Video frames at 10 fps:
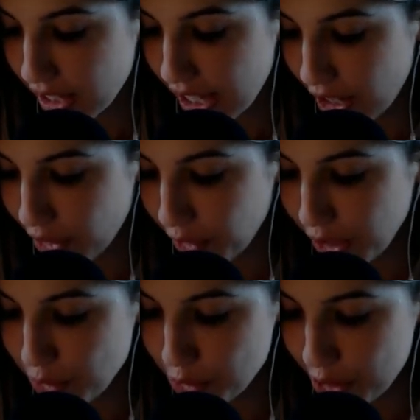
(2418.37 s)

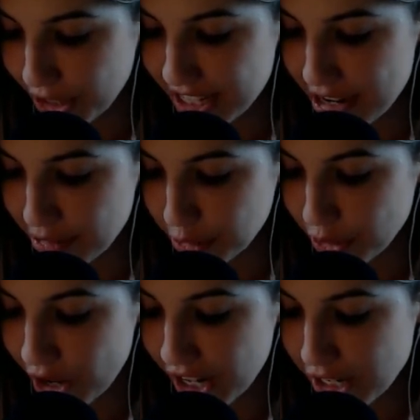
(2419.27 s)
Harry, Ron, and Neville
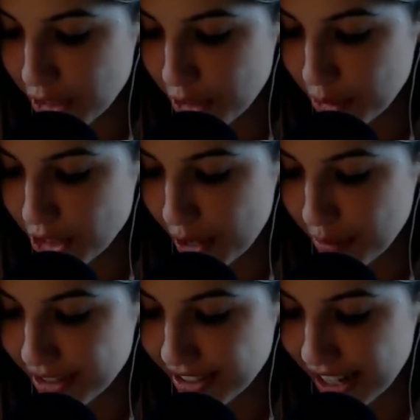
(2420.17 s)
got into their
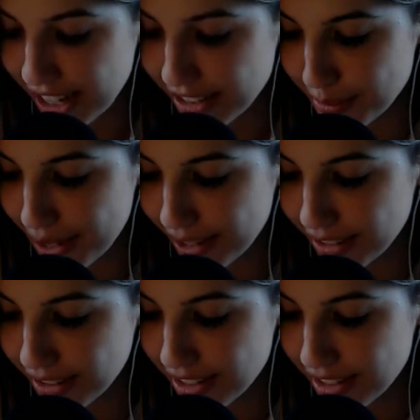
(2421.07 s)
pajamas and into bed.